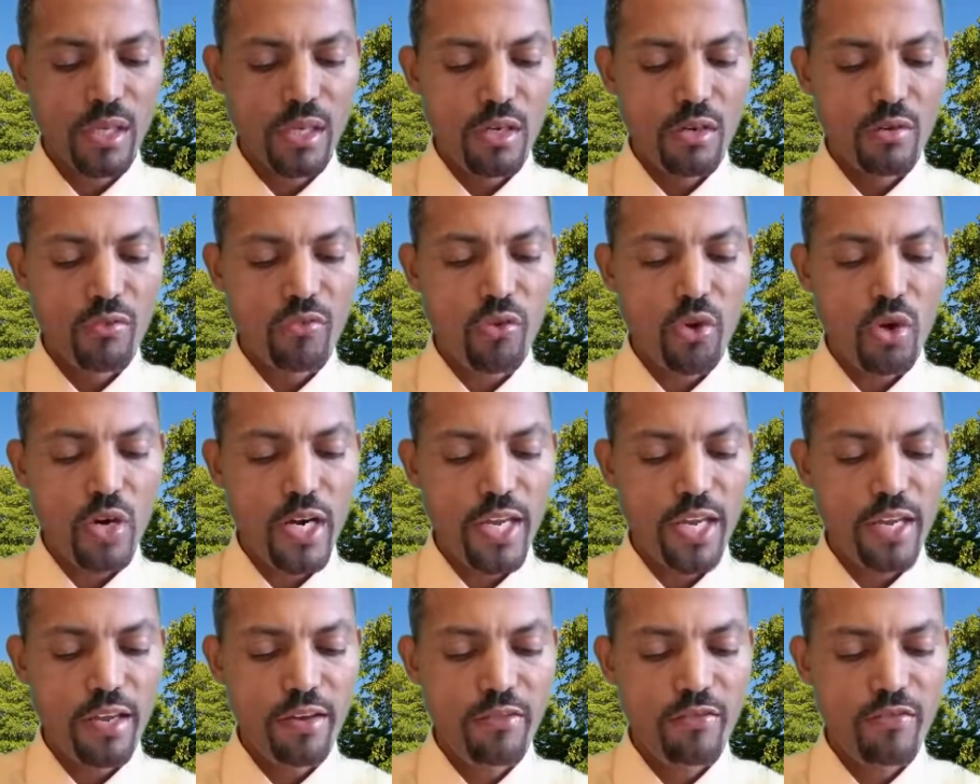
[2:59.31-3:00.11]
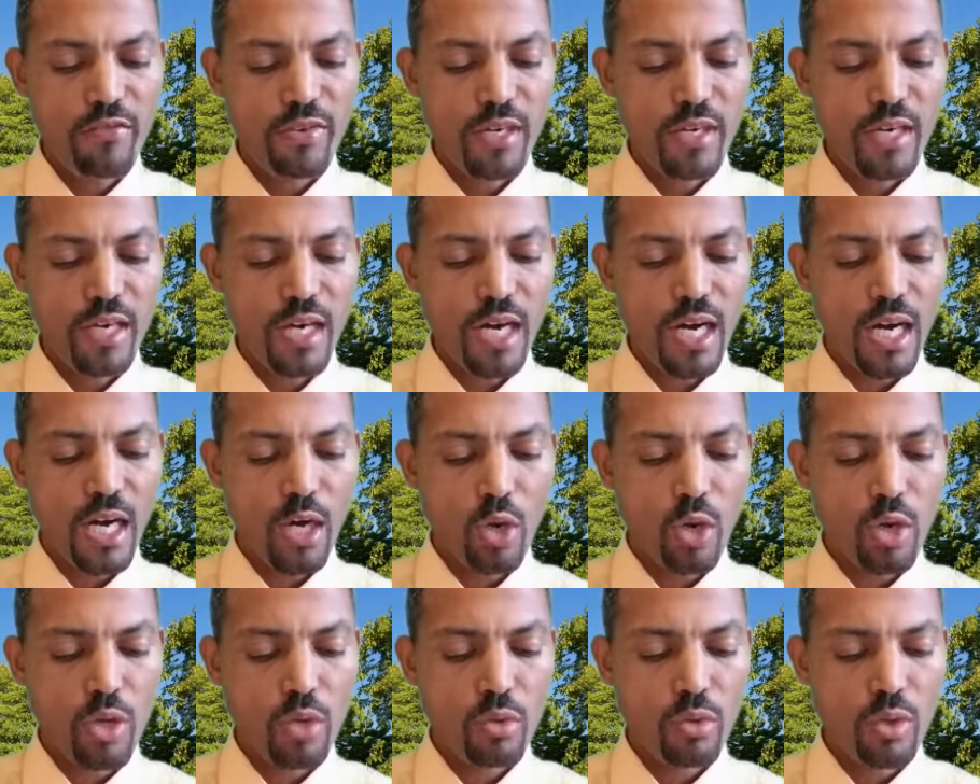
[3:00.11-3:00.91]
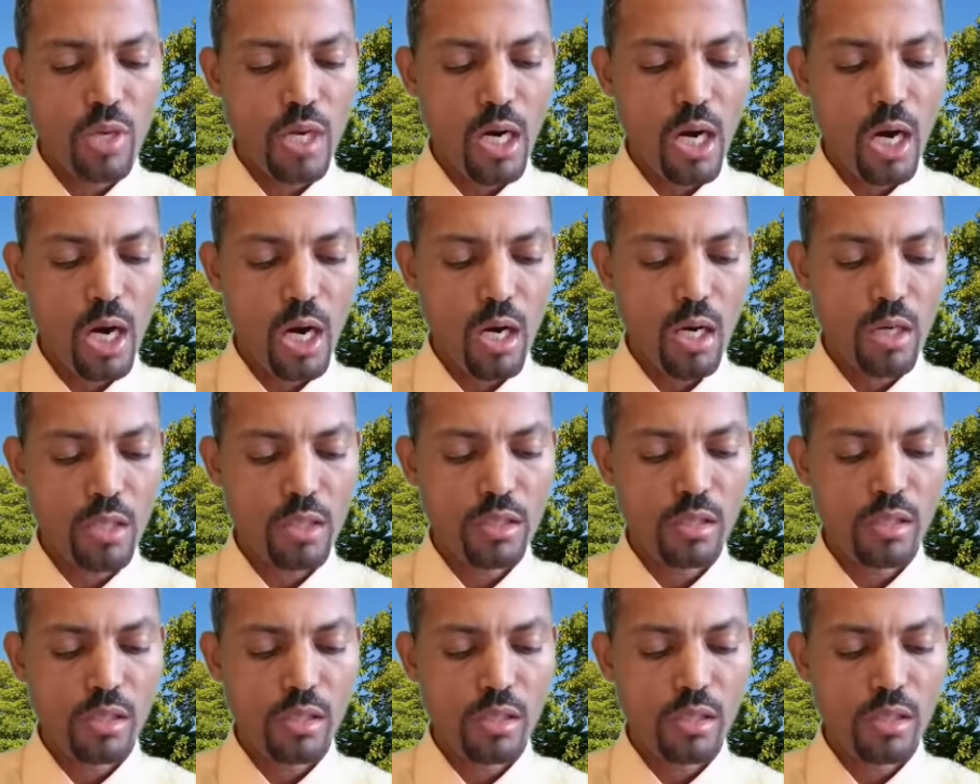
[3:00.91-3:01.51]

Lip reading: "For if our heart